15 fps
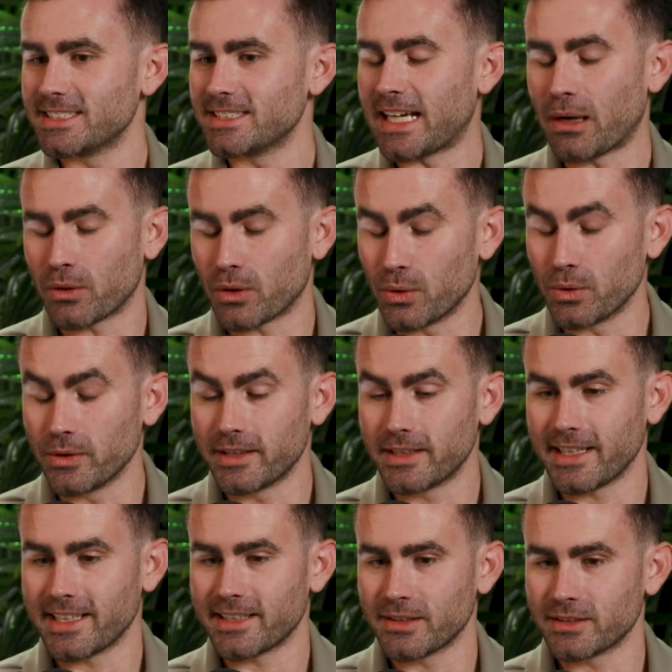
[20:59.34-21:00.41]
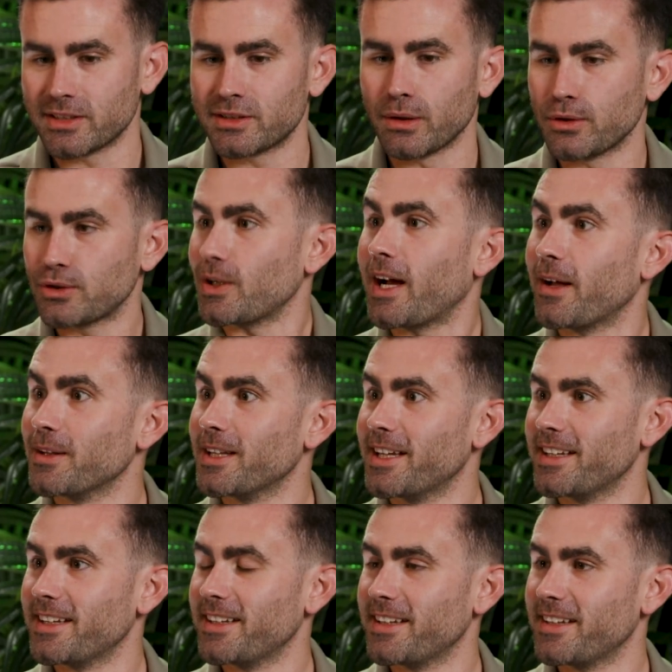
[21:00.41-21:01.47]
how cool that like there's a social
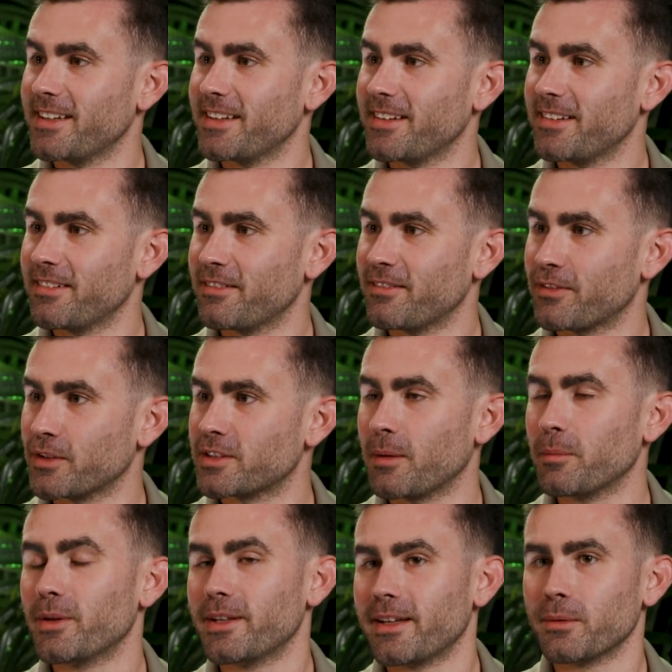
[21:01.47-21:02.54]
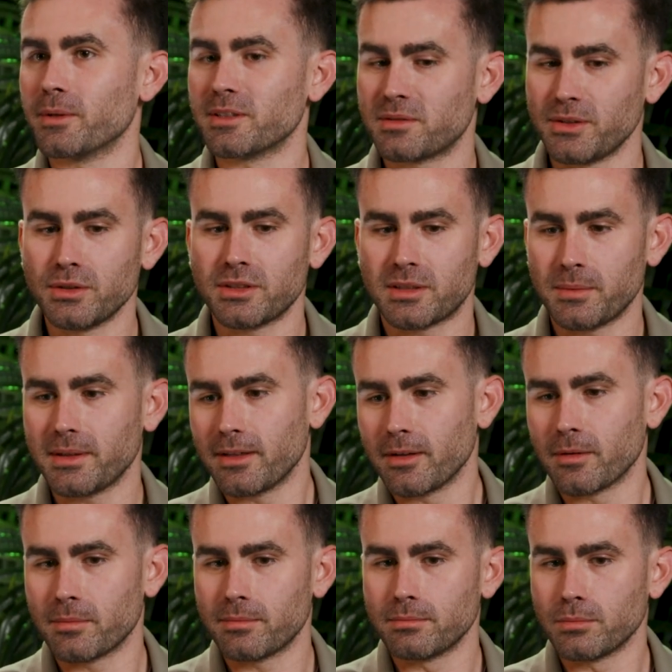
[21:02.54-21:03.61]
outlet for something that used to be a
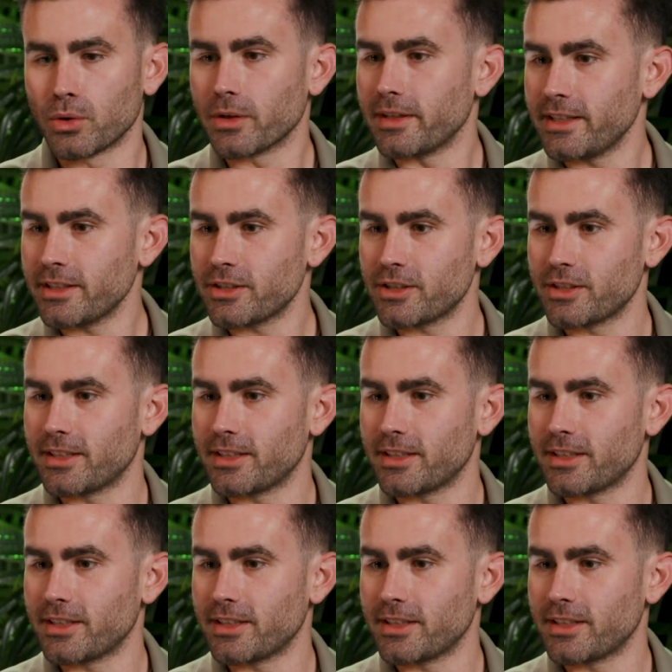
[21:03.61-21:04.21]
little more niche,